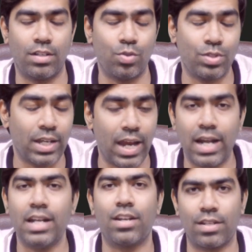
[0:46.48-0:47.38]
Using
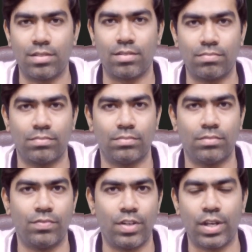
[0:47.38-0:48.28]
any tracer,
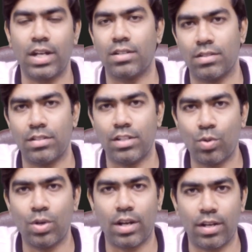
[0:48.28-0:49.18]
when you get a
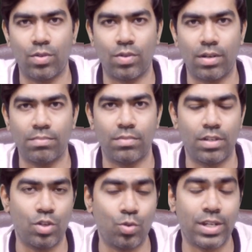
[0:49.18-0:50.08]
nuclear renogram,
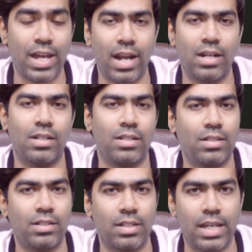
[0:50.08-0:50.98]
you can
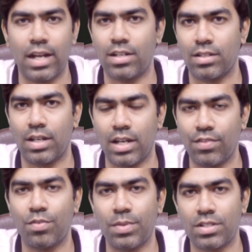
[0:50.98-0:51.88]
get an
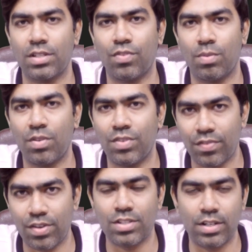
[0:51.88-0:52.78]
information in the form of
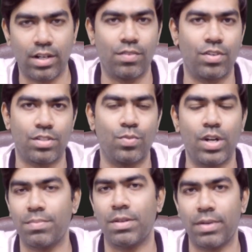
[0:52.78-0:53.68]
differential renal function.
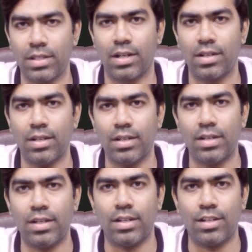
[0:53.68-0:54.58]
What do you mean by that?
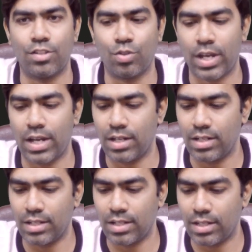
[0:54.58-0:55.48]
So you
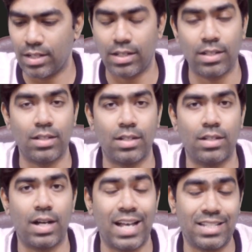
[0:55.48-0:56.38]
can
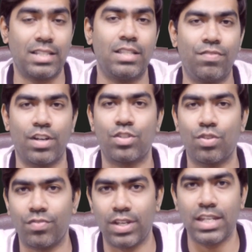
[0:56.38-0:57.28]
assess the
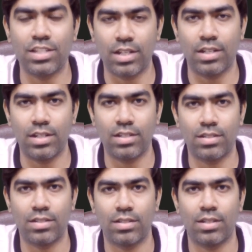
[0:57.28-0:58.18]
function of each
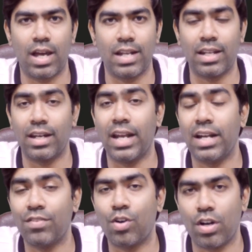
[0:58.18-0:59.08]
kidneys and the
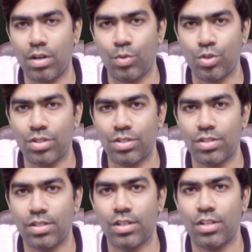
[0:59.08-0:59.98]
relative contributions
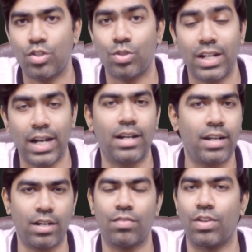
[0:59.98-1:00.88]
to the net
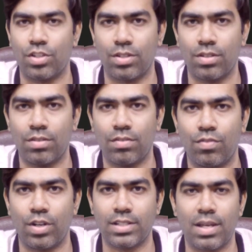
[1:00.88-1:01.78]
renal function.
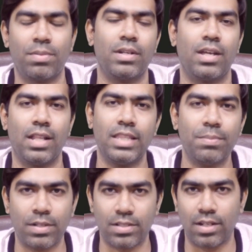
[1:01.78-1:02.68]
For example, in a
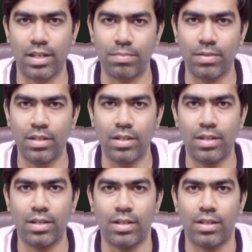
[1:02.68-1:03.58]
healthy person like me,
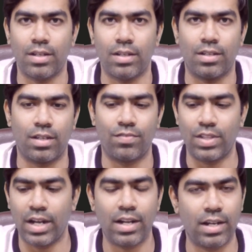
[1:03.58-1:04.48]
if
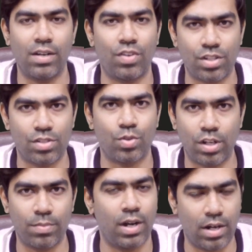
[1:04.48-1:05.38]
the net renal function is
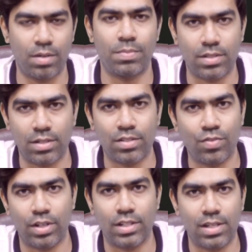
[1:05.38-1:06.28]
going to be 100 percentage,
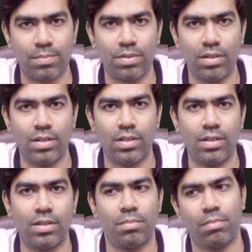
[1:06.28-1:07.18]
for example,
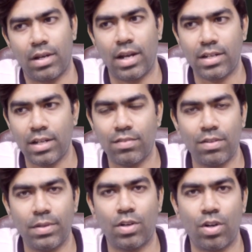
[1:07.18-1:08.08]
my right kidney
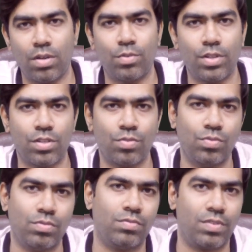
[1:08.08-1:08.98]
will be contributing
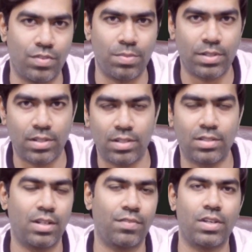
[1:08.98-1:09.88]
to 50 percentage
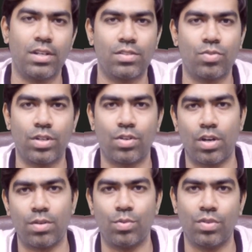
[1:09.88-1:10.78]
and the left kidney is going to
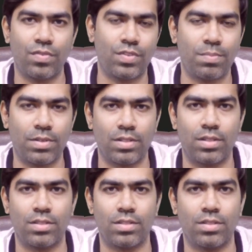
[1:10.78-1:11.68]
contribute to 50
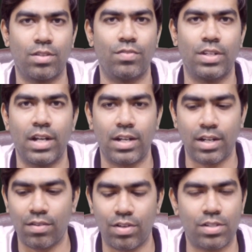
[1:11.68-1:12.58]
percentage of the net
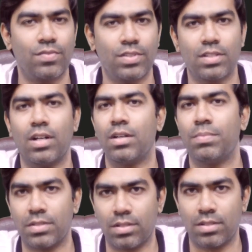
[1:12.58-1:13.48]
renal function, which is
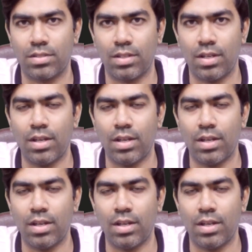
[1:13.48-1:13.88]
100 percentage.